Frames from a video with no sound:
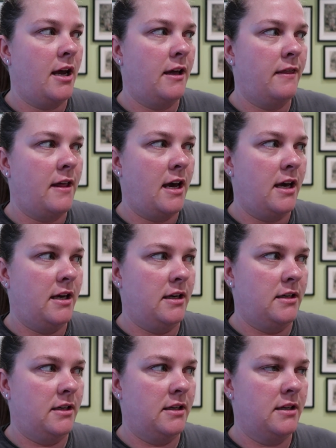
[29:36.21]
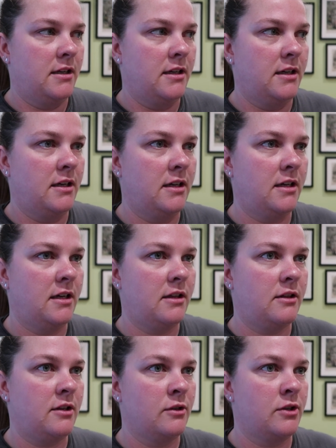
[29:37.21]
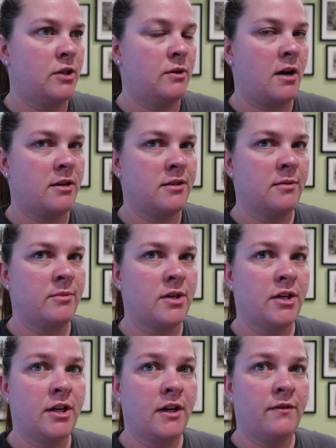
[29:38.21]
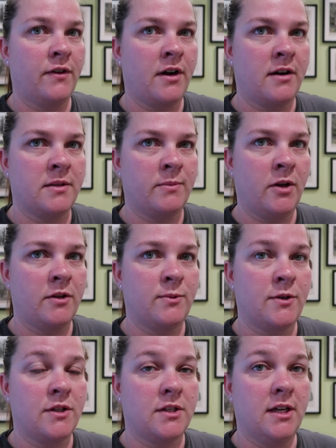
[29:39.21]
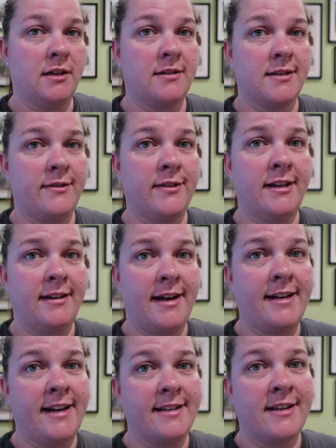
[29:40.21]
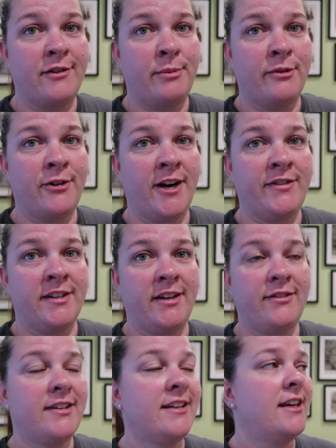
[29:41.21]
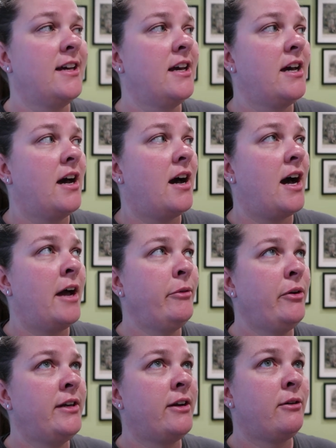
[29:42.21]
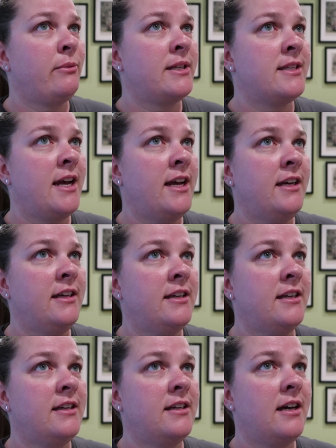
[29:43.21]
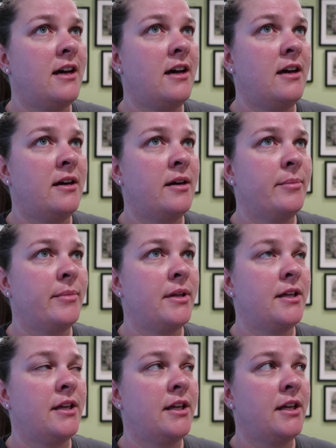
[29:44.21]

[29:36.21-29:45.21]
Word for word: And then those two costumes are good for Costume College, which is good because I have like nine days left before I have to leave. I'm going down on Wednesday um,